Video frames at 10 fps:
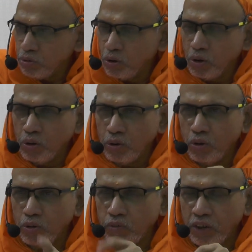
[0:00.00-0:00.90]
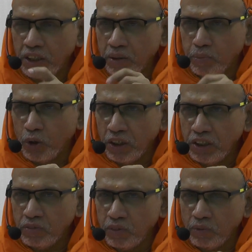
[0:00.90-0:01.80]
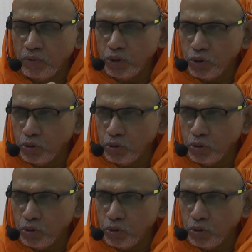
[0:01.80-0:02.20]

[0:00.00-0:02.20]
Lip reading: So you have to find a point from which